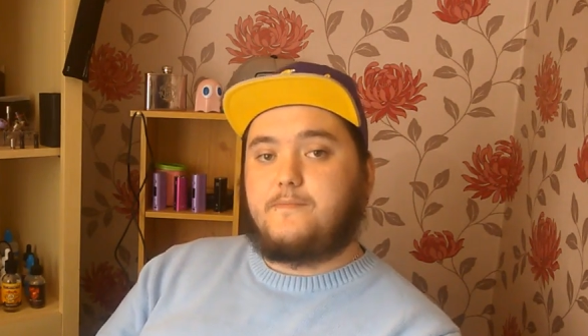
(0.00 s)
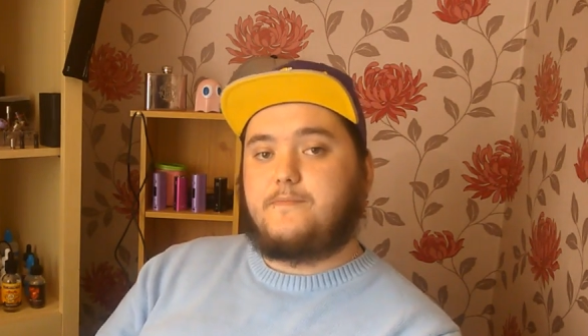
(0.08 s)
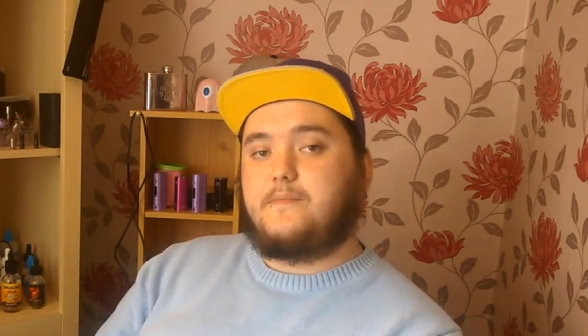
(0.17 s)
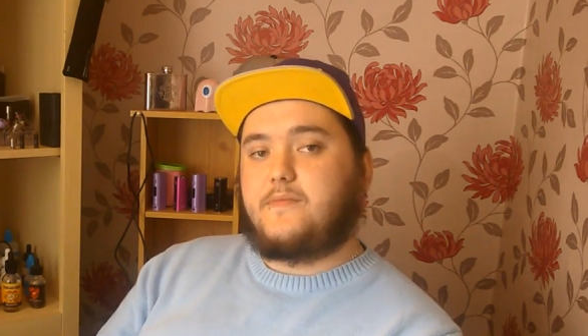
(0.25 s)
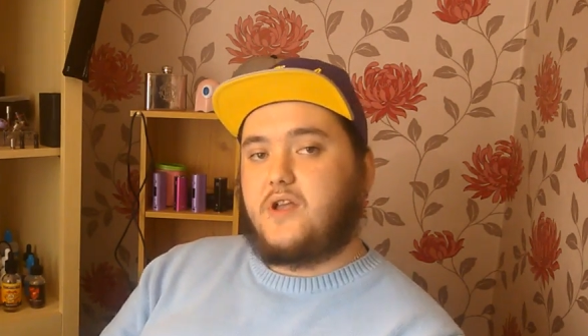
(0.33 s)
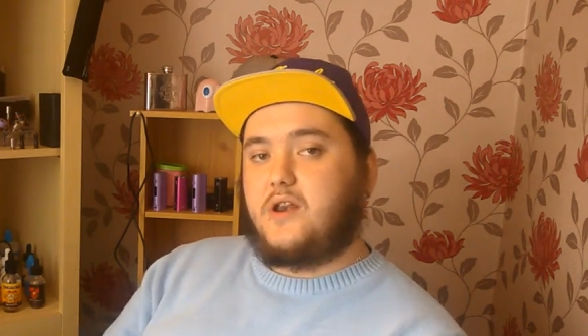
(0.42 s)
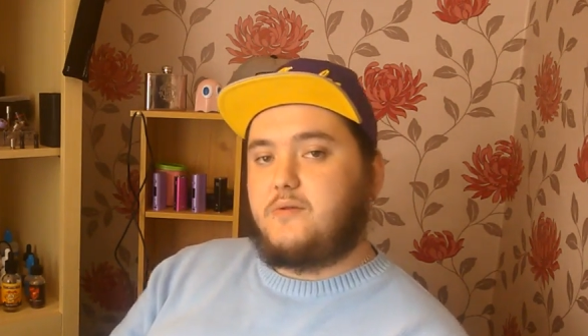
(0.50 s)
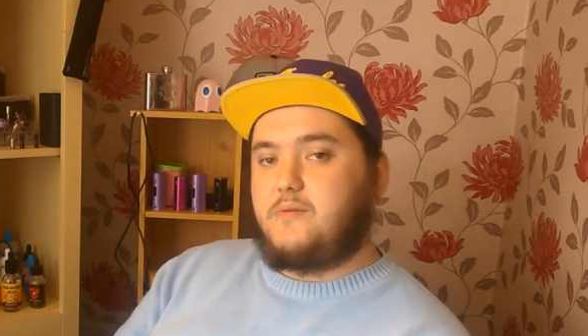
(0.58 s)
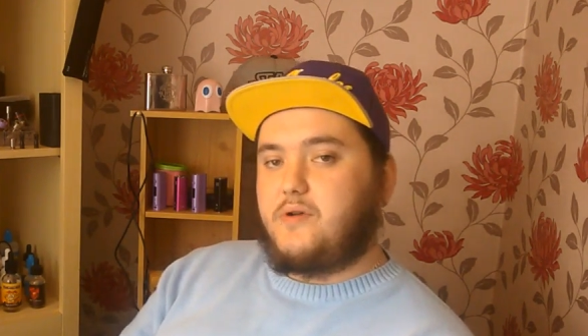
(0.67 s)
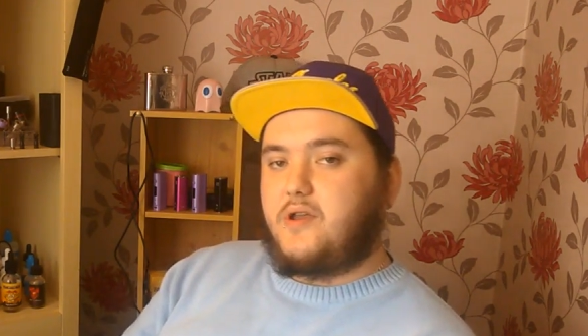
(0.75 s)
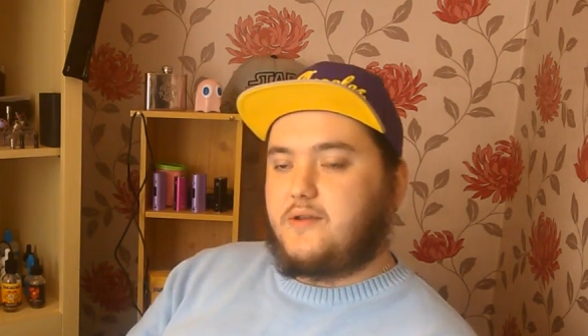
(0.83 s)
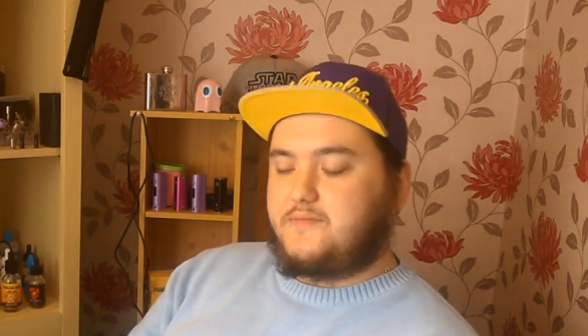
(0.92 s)
I'm going to be
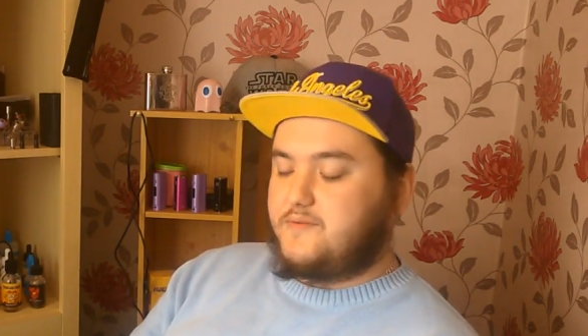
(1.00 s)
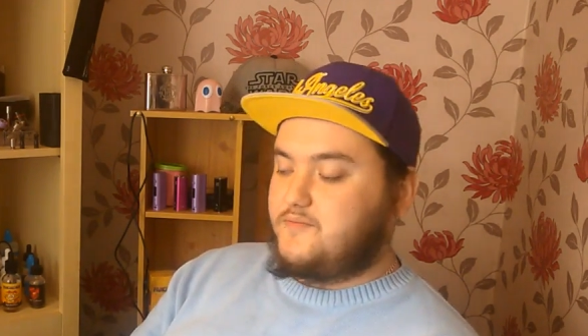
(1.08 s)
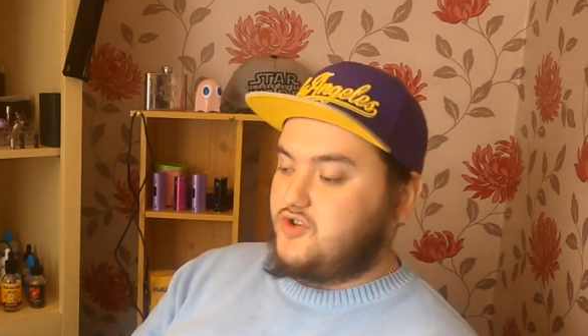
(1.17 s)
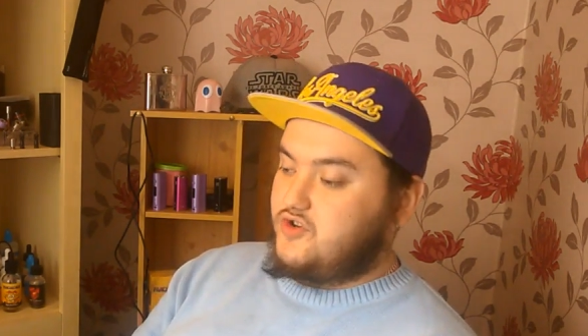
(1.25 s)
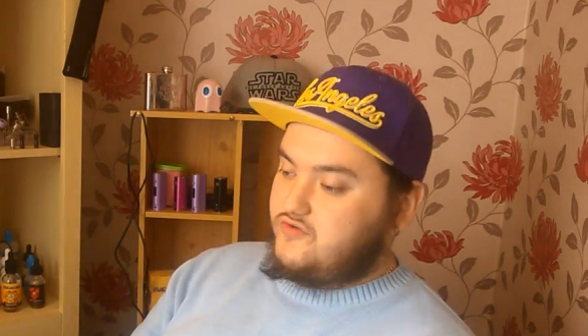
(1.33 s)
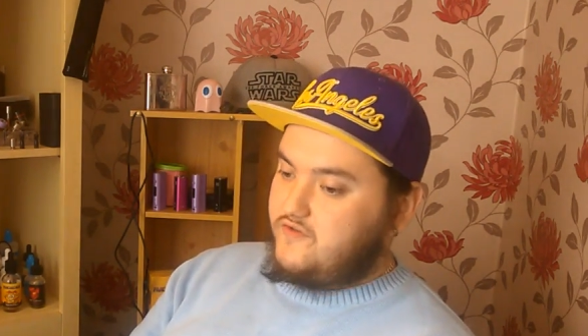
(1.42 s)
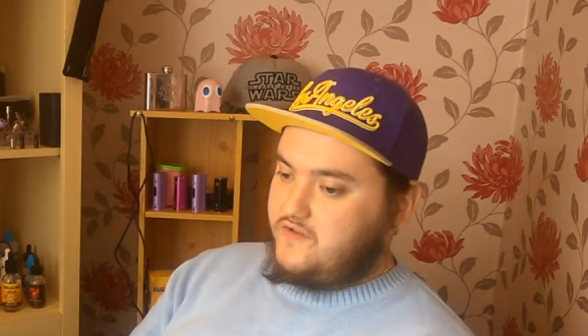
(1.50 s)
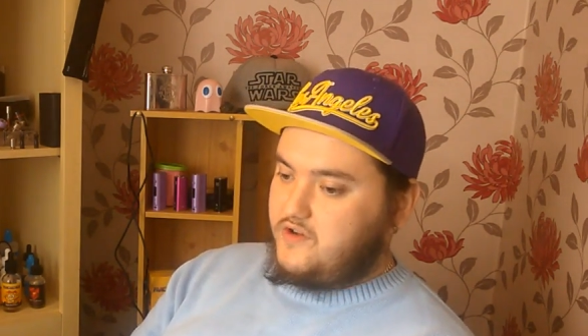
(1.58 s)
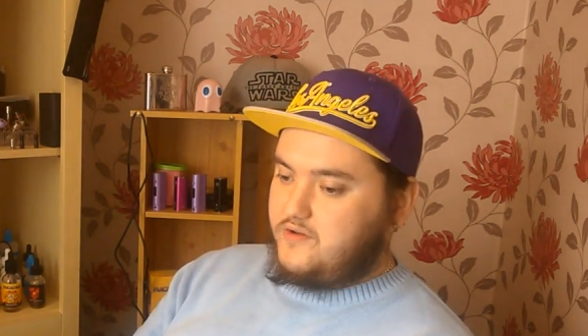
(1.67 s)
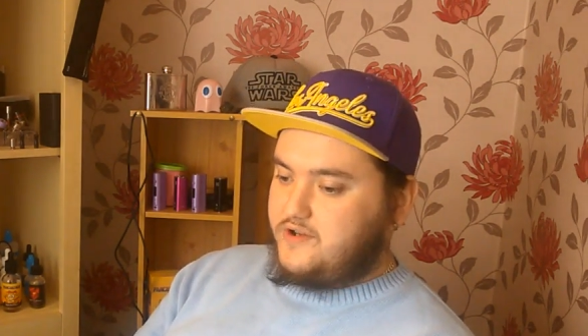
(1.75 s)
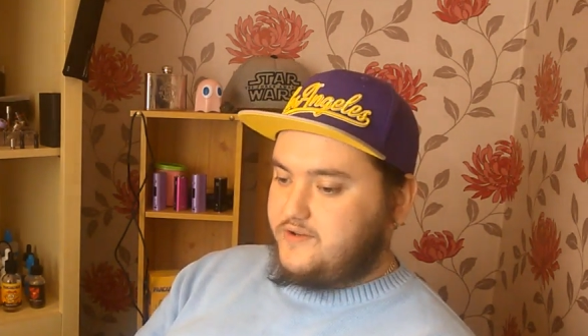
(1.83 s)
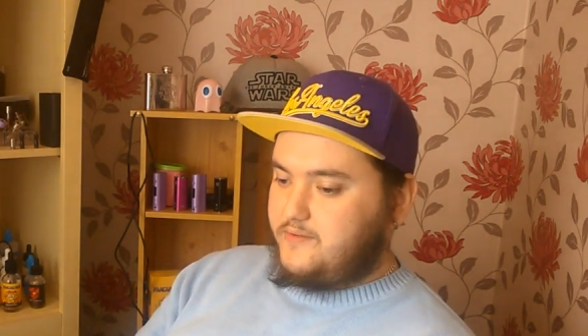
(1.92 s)
putting up some juice
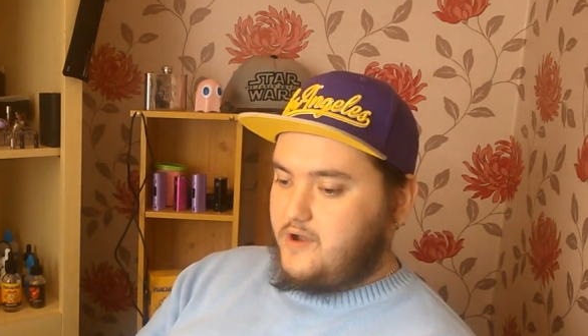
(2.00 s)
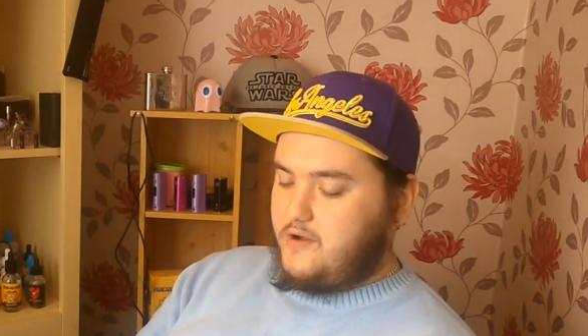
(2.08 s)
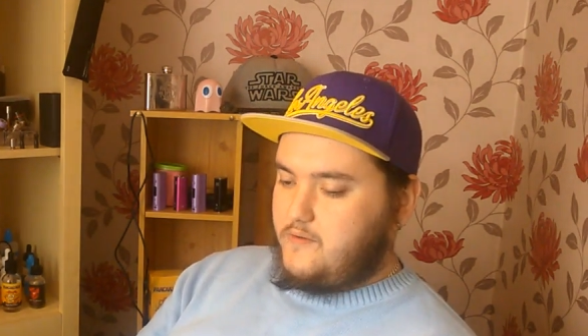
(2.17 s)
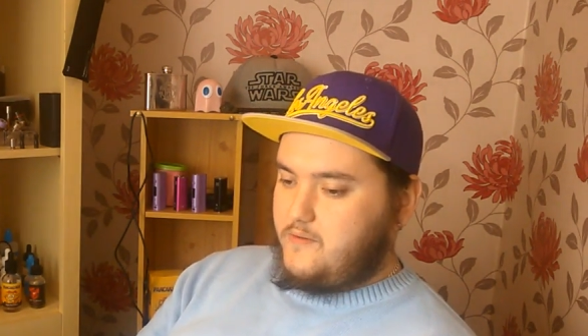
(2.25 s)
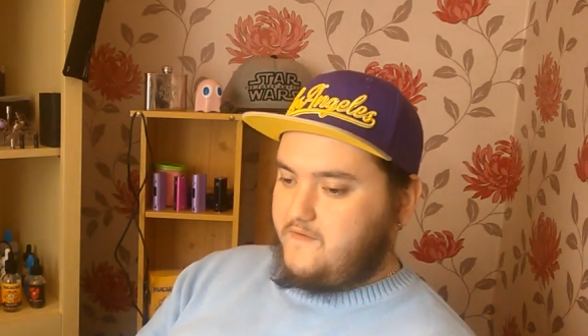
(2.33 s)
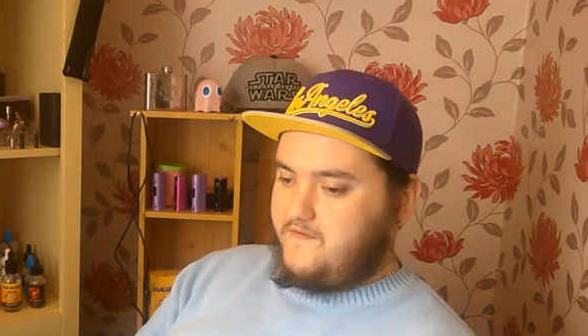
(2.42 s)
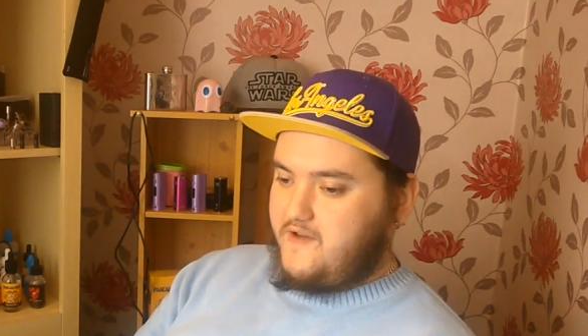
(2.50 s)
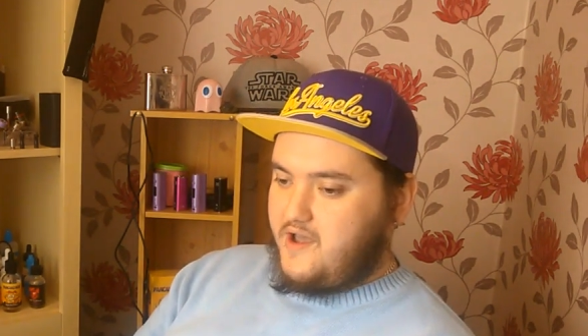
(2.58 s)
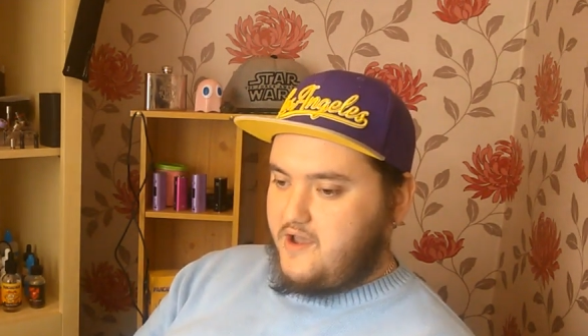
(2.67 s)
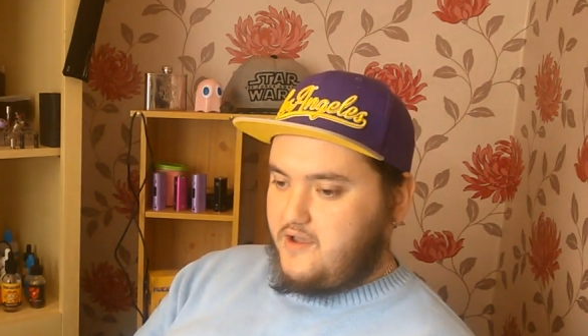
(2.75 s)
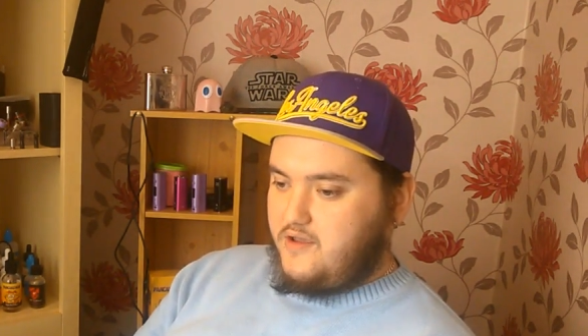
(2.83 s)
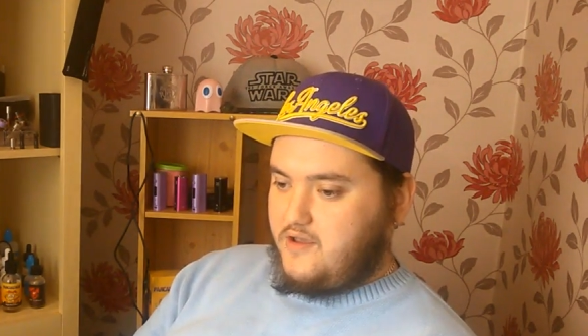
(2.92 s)
reviews as well with uh,